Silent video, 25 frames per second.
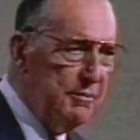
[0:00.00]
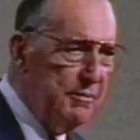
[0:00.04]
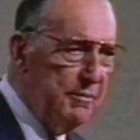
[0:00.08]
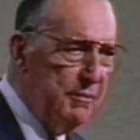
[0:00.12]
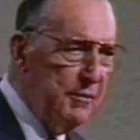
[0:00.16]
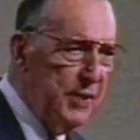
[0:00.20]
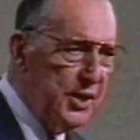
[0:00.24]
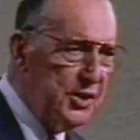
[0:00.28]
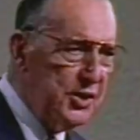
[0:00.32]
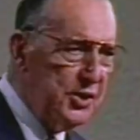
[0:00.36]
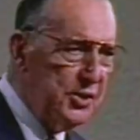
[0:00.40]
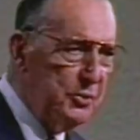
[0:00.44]

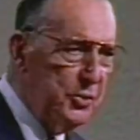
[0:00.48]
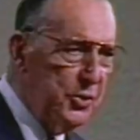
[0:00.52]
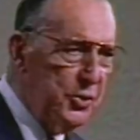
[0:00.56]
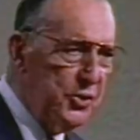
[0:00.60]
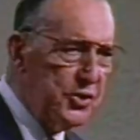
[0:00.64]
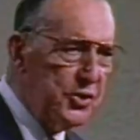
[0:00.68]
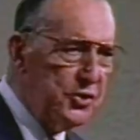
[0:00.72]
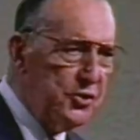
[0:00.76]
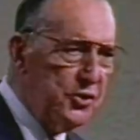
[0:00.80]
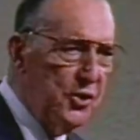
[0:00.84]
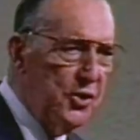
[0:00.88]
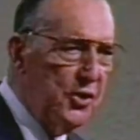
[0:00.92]
much more
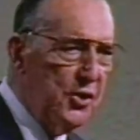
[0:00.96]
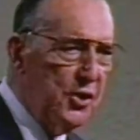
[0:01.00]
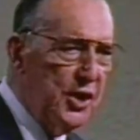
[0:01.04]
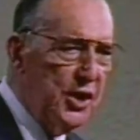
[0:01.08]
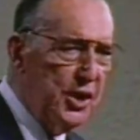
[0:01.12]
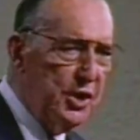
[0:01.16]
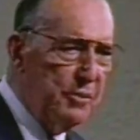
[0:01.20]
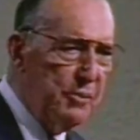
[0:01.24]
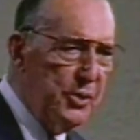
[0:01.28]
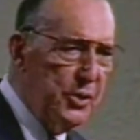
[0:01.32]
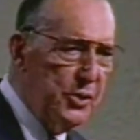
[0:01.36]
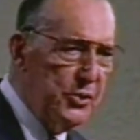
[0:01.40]
strongly
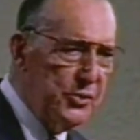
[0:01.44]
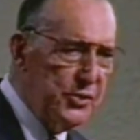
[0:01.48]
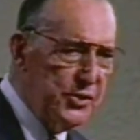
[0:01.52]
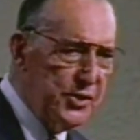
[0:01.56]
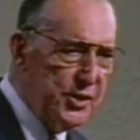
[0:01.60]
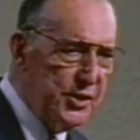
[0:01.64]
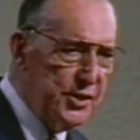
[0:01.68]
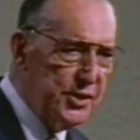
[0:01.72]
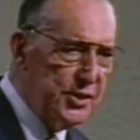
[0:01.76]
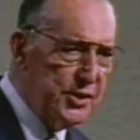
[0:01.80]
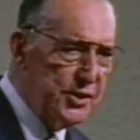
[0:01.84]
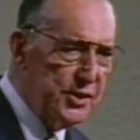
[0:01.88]

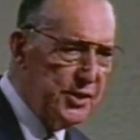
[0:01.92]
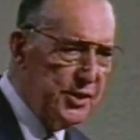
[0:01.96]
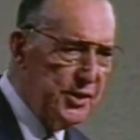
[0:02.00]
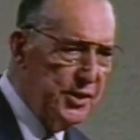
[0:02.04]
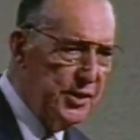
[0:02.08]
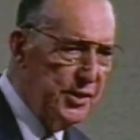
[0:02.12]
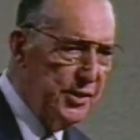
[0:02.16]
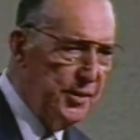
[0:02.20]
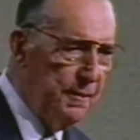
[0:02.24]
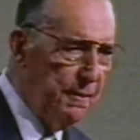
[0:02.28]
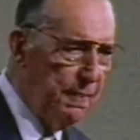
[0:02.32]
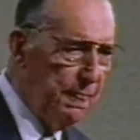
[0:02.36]
opposes
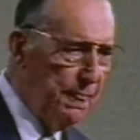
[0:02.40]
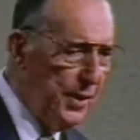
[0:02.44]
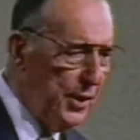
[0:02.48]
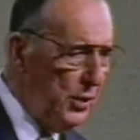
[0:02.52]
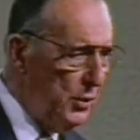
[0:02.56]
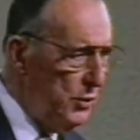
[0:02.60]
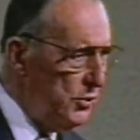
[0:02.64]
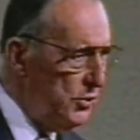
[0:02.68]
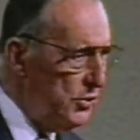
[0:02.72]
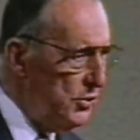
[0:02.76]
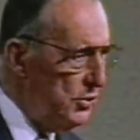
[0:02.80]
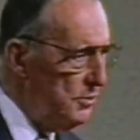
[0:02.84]

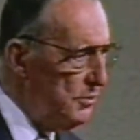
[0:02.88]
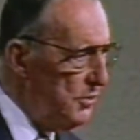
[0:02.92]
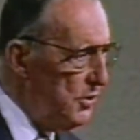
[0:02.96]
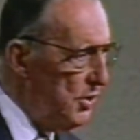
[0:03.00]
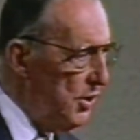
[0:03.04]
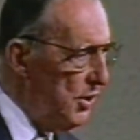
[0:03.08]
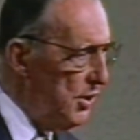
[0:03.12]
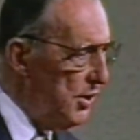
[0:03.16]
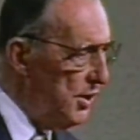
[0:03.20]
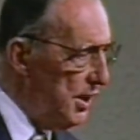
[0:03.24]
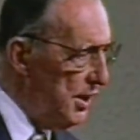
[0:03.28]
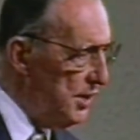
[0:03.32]
those whom
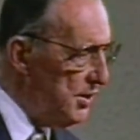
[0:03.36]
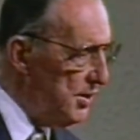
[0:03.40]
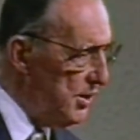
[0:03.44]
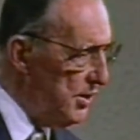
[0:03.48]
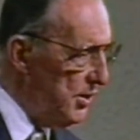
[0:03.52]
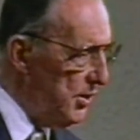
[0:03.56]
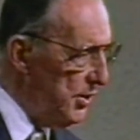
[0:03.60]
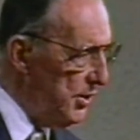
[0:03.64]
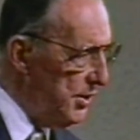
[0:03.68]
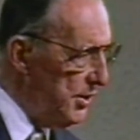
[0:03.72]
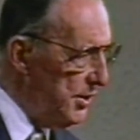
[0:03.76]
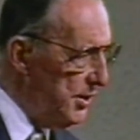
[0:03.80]
God has
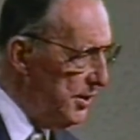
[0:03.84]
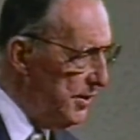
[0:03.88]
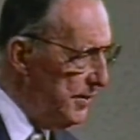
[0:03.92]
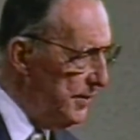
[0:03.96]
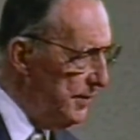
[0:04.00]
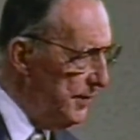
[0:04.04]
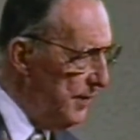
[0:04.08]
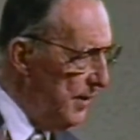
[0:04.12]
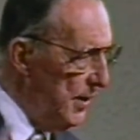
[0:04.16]
anointed.